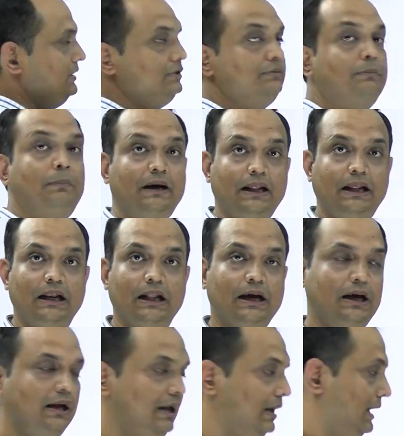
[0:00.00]
as
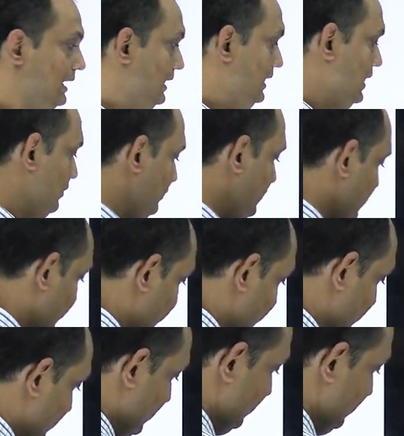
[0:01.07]
patella. Now if